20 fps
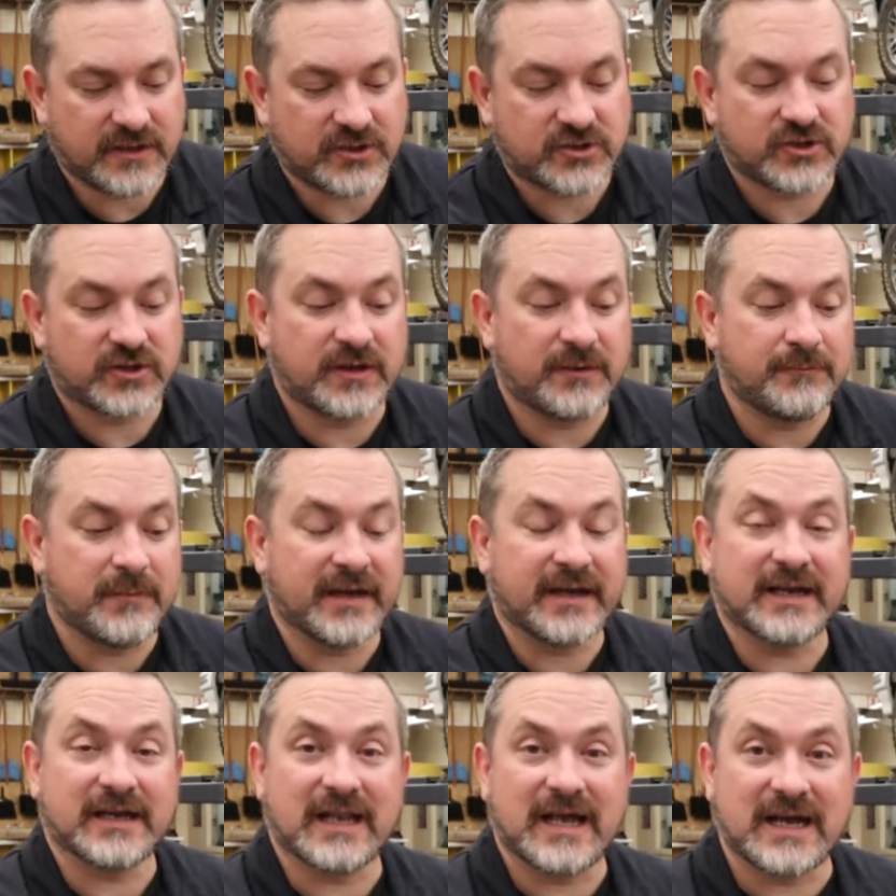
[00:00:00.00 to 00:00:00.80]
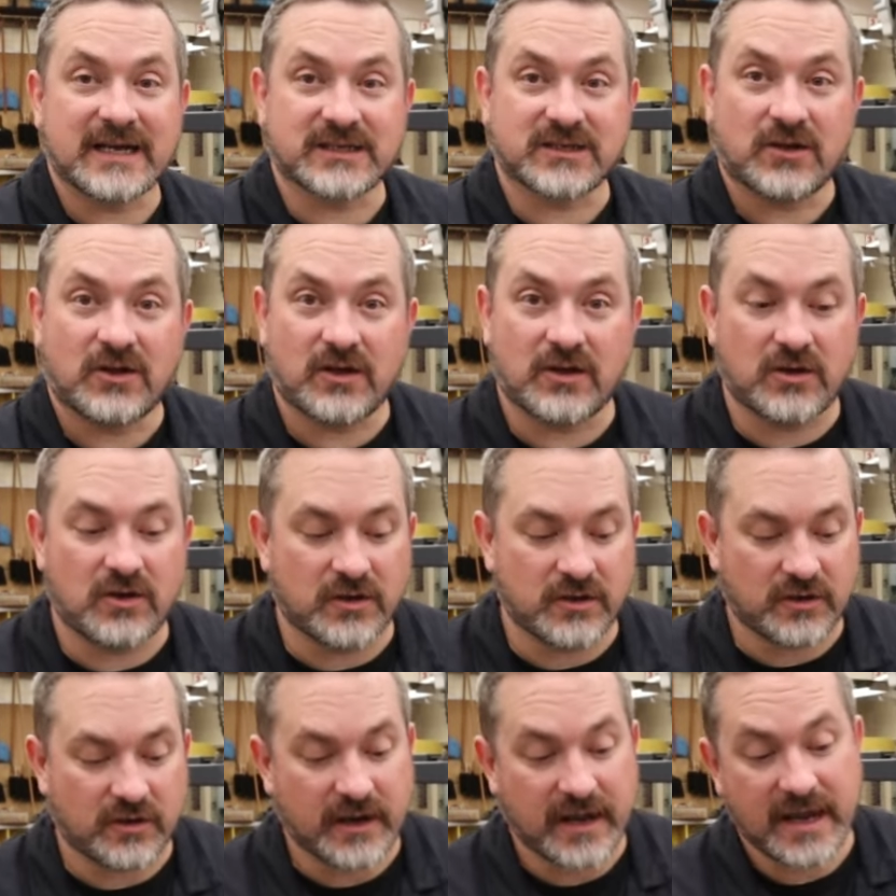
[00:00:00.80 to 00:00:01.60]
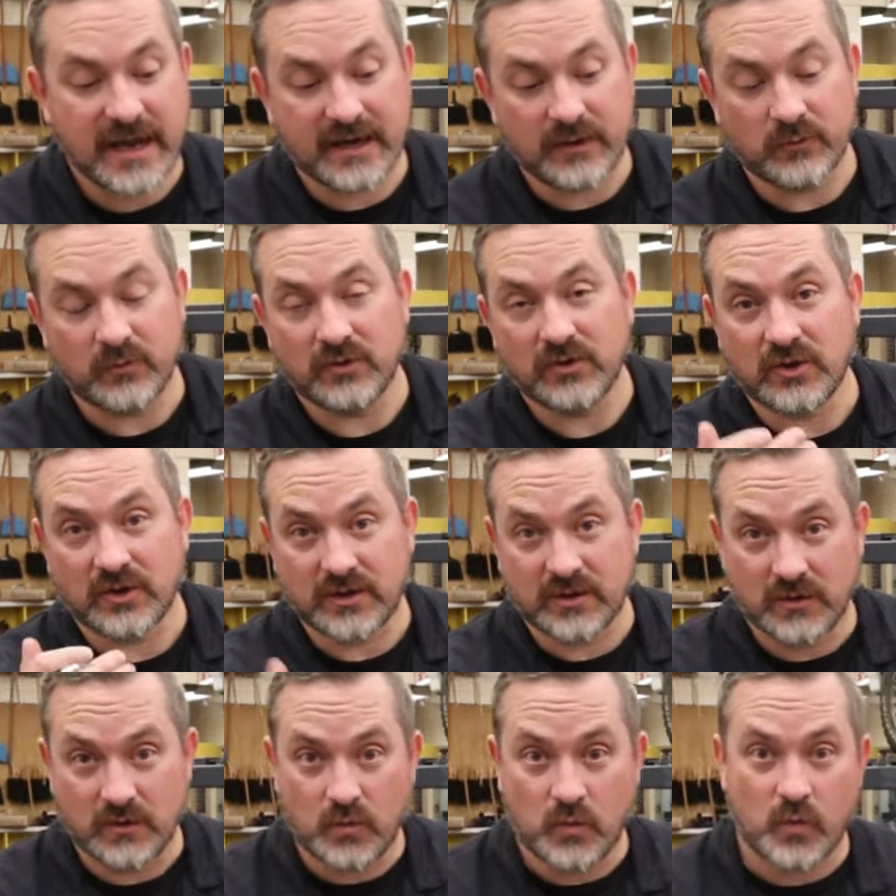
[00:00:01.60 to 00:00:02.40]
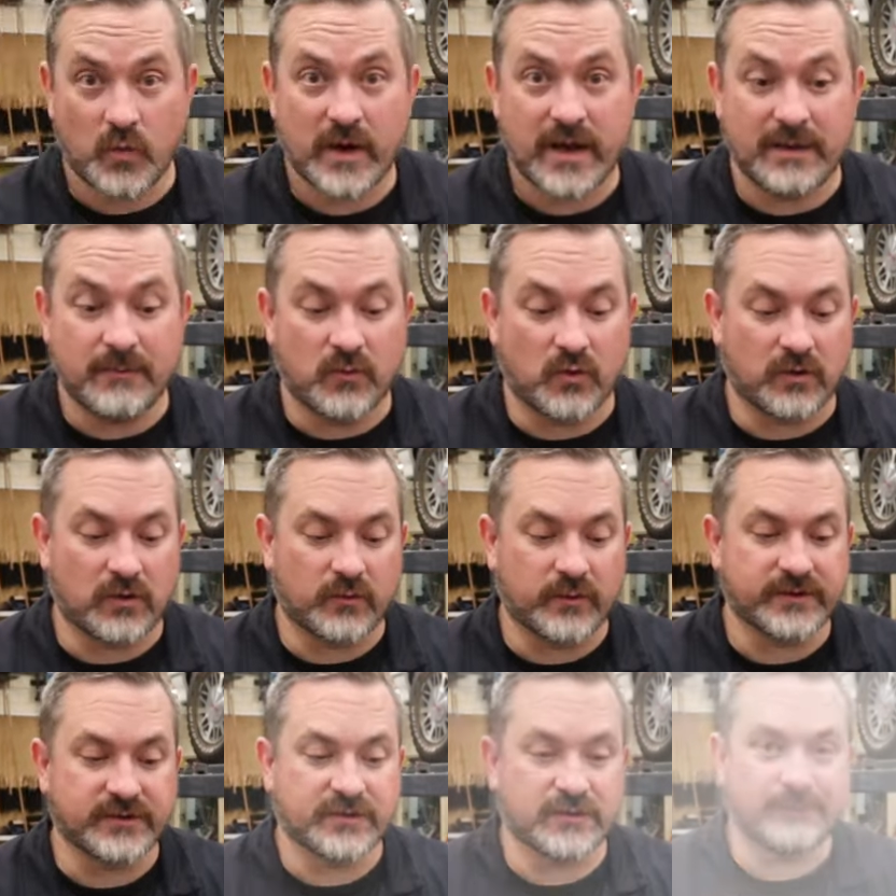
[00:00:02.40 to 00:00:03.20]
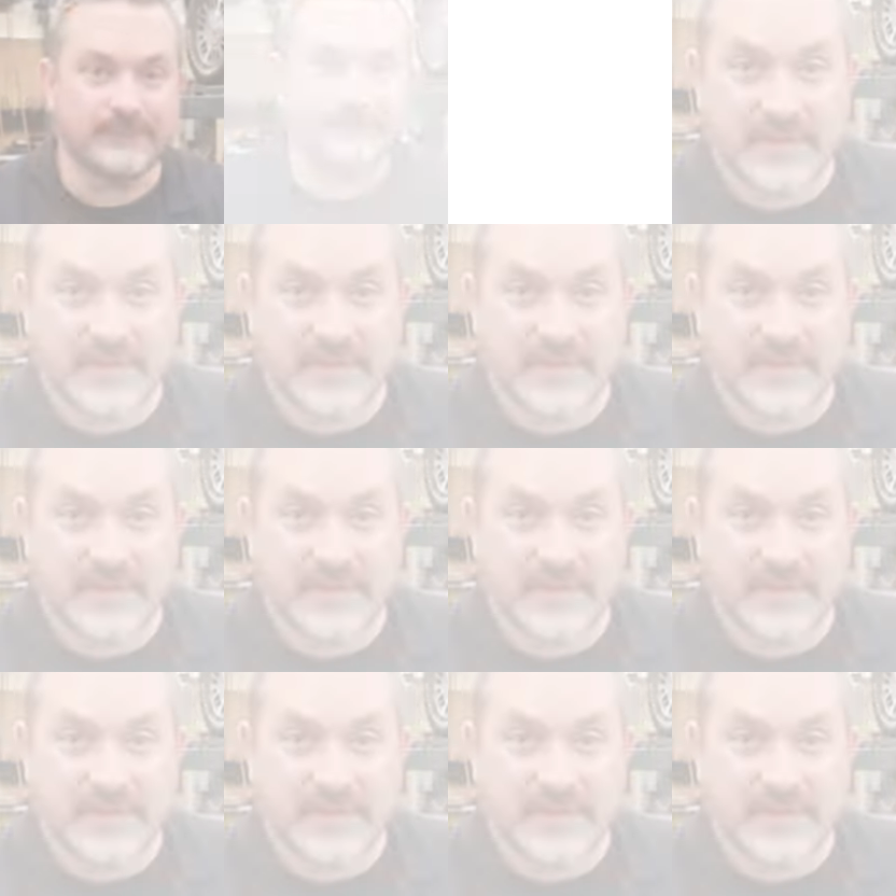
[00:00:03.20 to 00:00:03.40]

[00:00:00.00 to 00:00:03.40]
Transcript: That should make it last a lot longer, and it will look way more original.